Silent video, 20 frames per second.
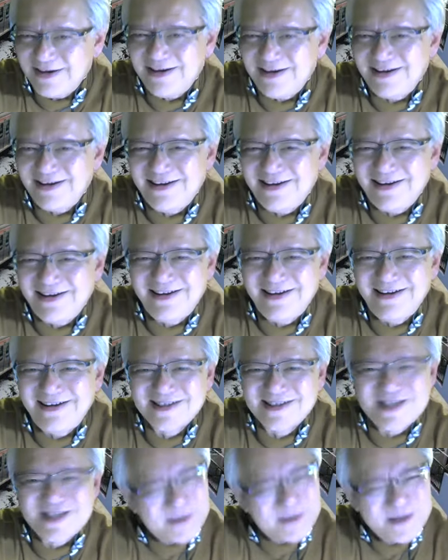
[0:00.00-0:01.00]

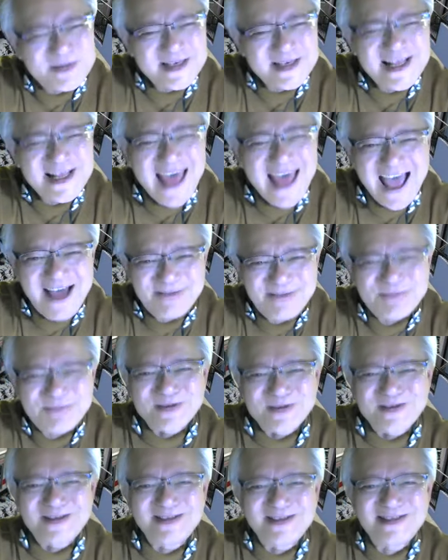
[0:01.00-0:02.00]
Sometimes it
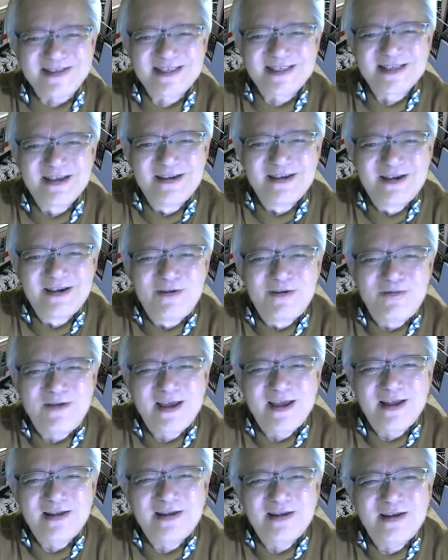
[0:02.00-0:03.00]
happens
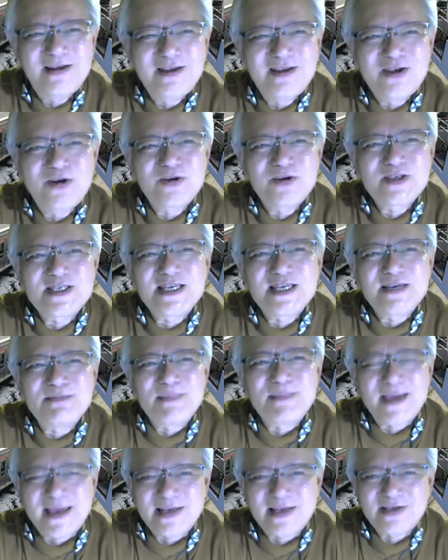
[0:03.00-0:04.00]
when your
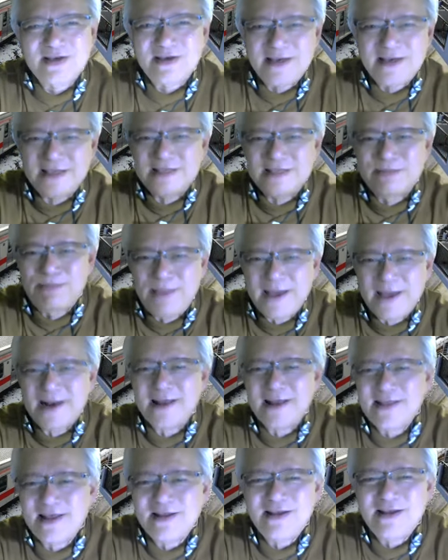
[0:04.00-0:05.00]
teammate is
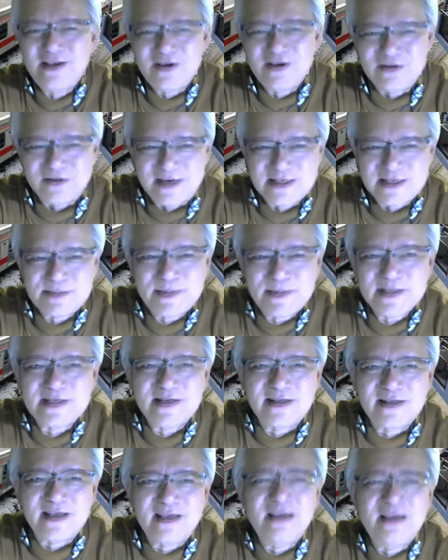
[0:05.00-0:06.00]
better than you,
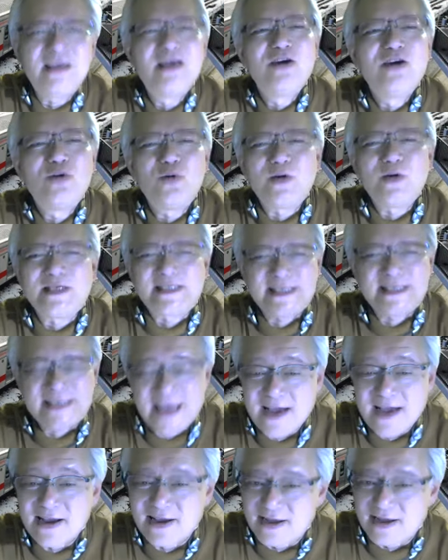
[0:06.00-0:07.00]
especially who is
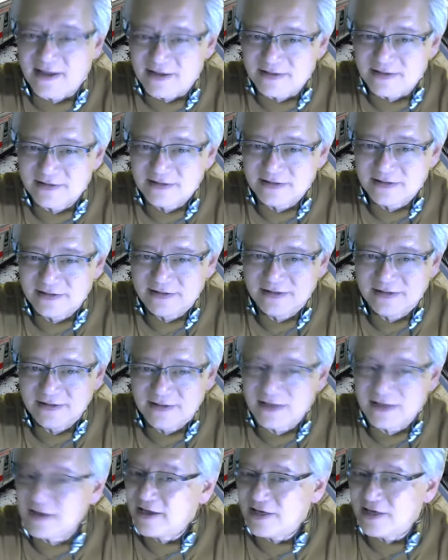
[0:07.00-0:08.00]
younger,
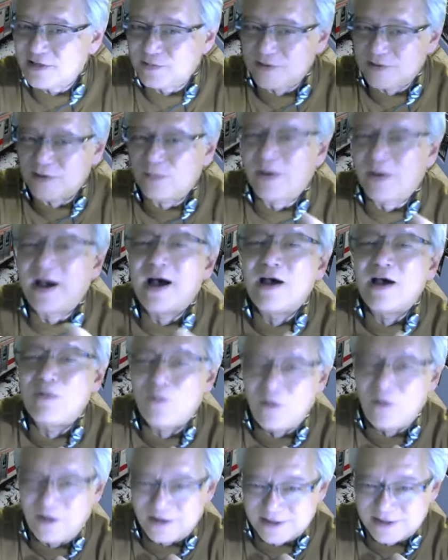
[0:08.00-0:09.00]
the case where I
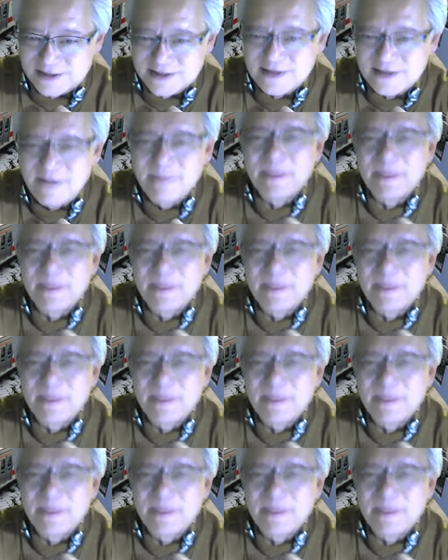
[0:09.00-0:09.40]
was.